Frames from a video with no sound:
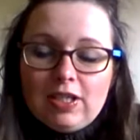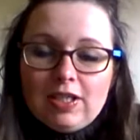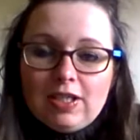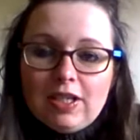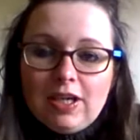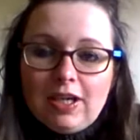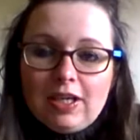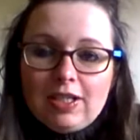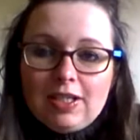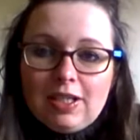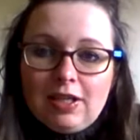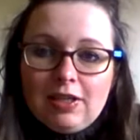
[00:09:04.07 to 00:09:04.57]

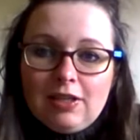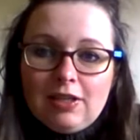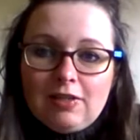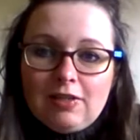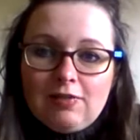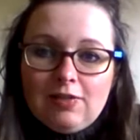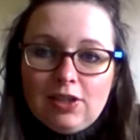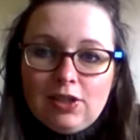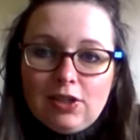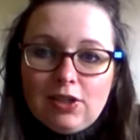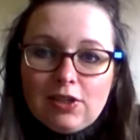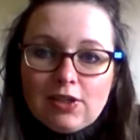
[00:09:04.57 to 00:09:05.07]
started sending the
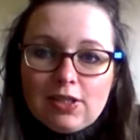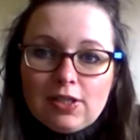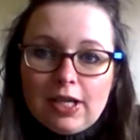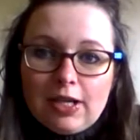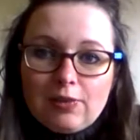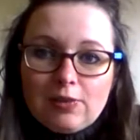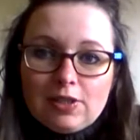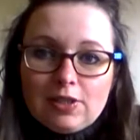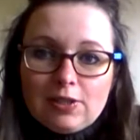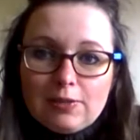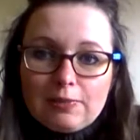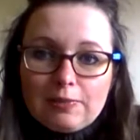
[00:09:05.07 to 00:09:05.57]
videos
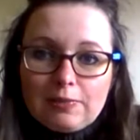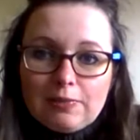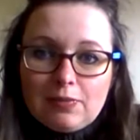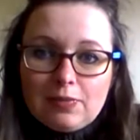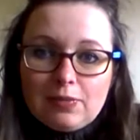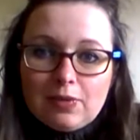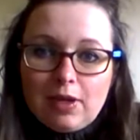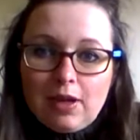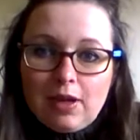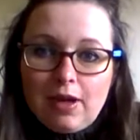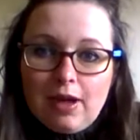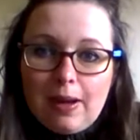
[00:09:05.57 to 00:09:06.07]
out,
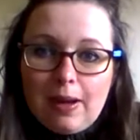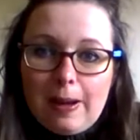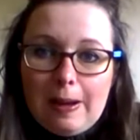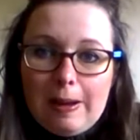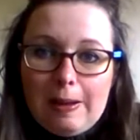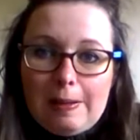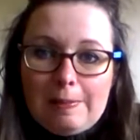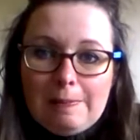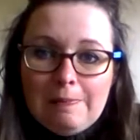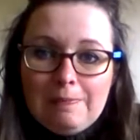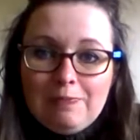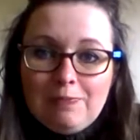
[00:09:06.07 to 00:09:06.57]

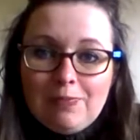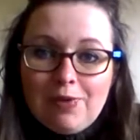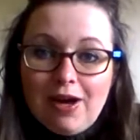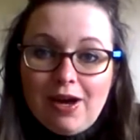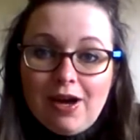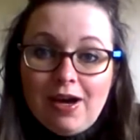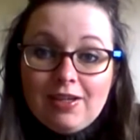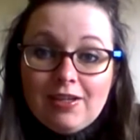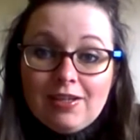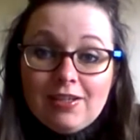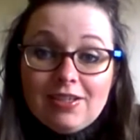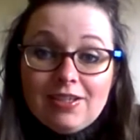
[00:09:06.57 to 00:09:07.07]

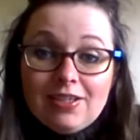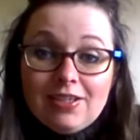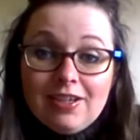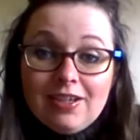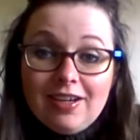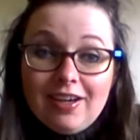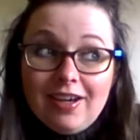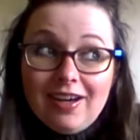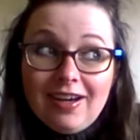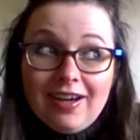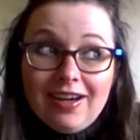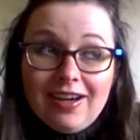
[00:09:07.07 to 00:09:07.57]
and
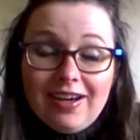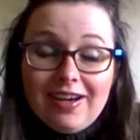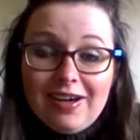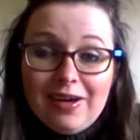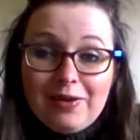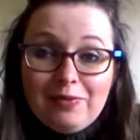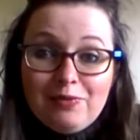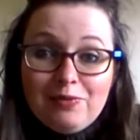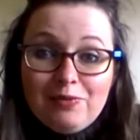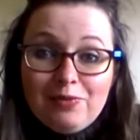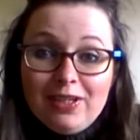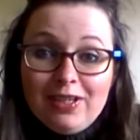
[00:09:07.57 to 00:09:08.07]

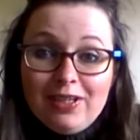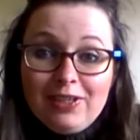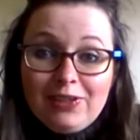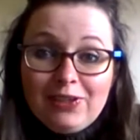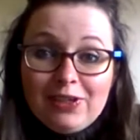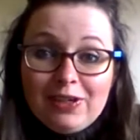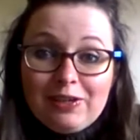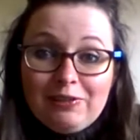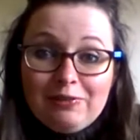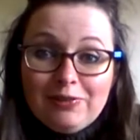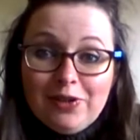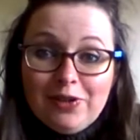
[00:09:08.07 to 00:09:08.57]
I'm really
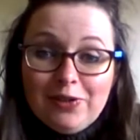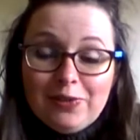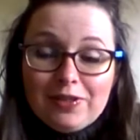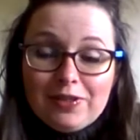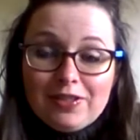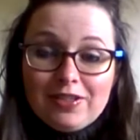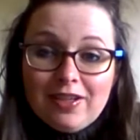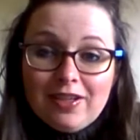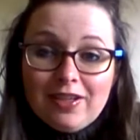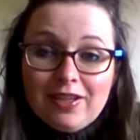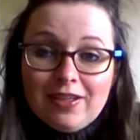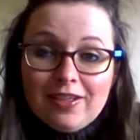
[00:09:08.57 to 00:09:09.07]
looking forward
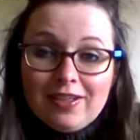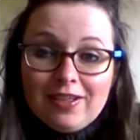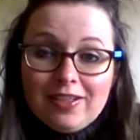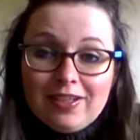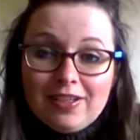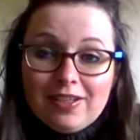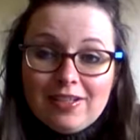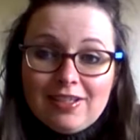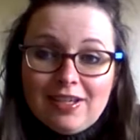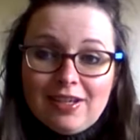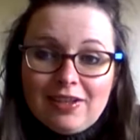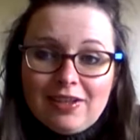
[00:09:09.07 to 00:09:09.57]
to that.
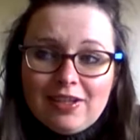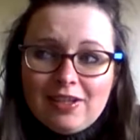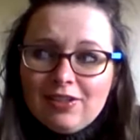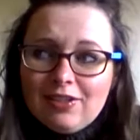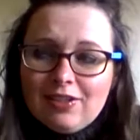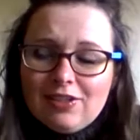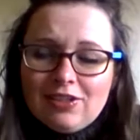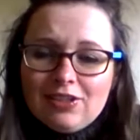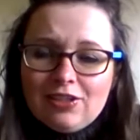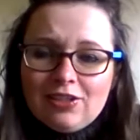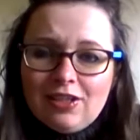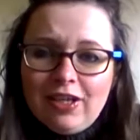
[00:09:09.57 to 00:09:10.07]

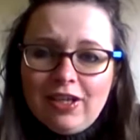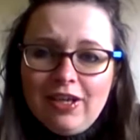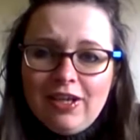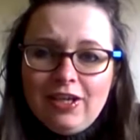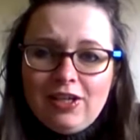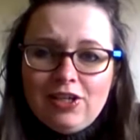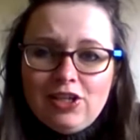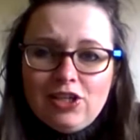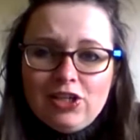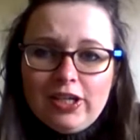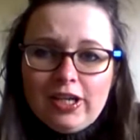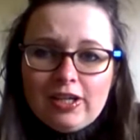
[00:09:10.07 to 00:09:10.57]

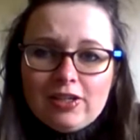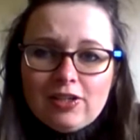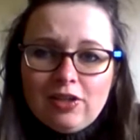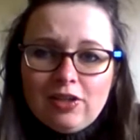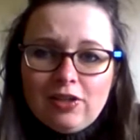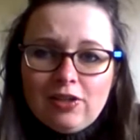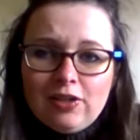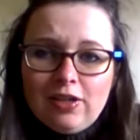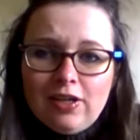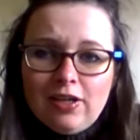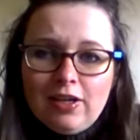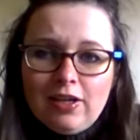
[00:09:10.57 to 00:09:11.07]
She takes
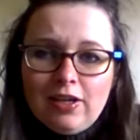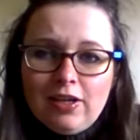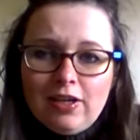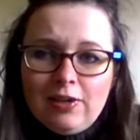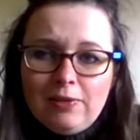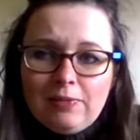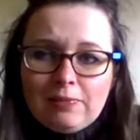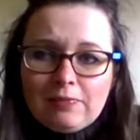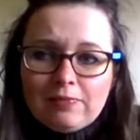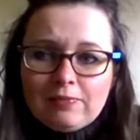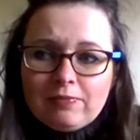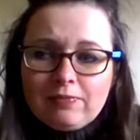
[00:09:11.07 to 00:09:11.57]
on
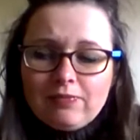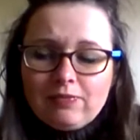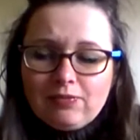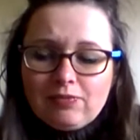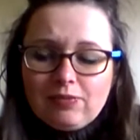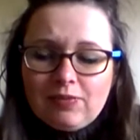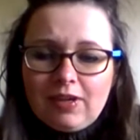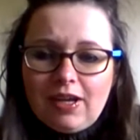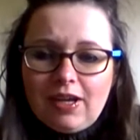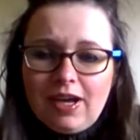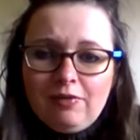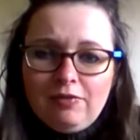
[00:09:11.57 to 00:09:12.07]

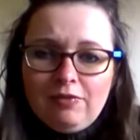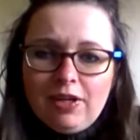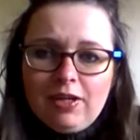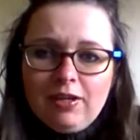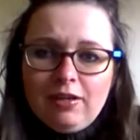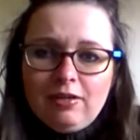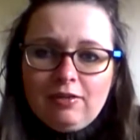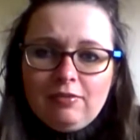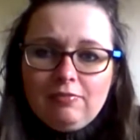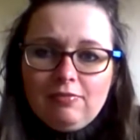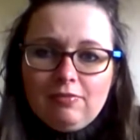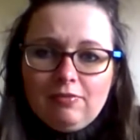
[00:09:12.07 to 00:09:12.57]

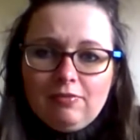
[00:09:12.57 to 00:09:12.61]
every